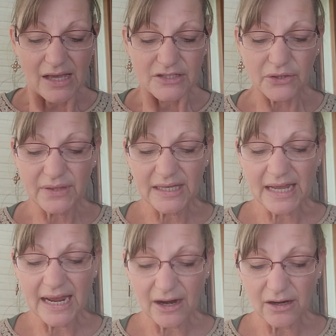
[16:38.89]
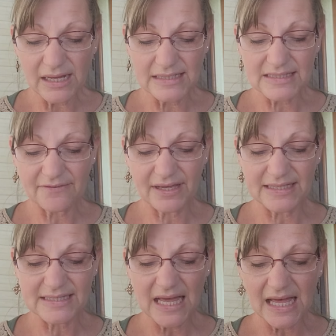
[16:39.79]
So the inheritance of
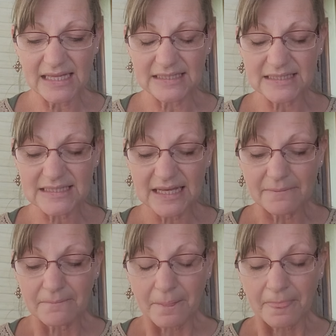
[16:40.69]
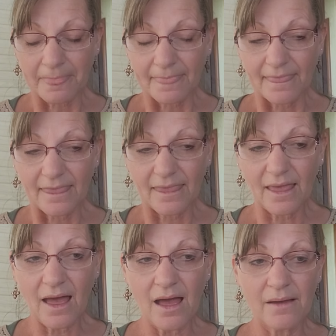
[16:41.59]
his sons
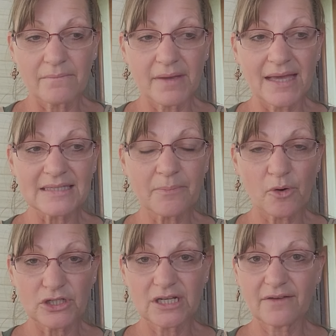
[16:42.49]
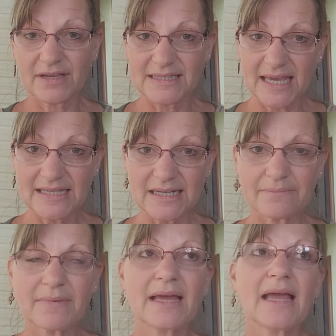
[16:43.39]
um, is a portion of his
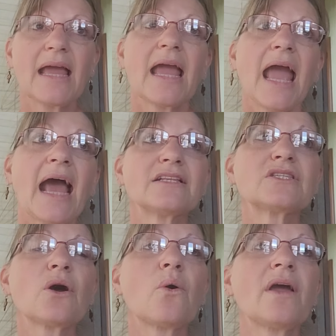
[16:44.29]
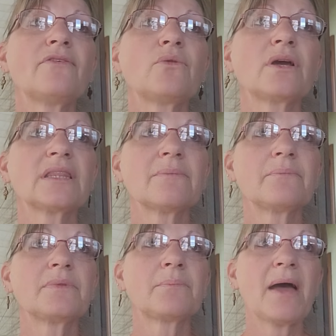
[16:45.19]
kingdom. And so if you look at the,
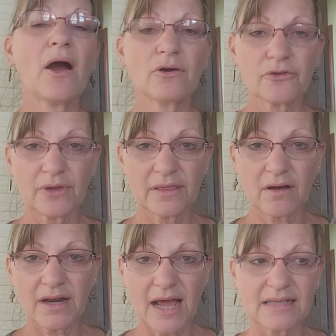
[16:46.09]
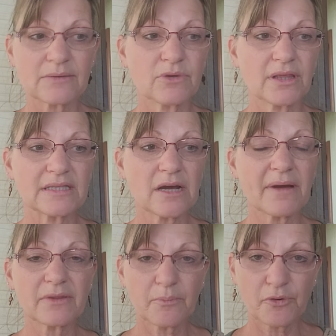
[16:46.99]
the power and authority that God has, and when you talk
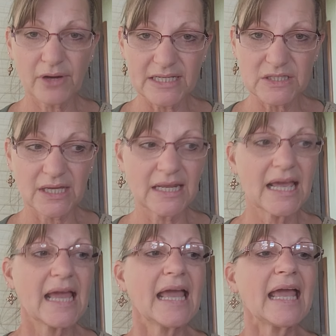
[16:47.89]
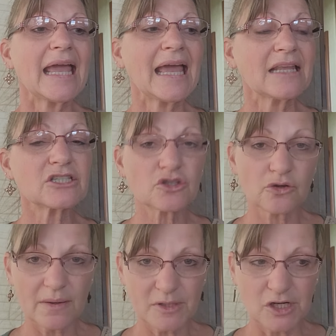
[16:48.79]
about the priesthood in
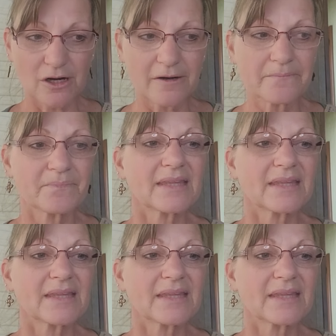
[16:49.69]
scripture,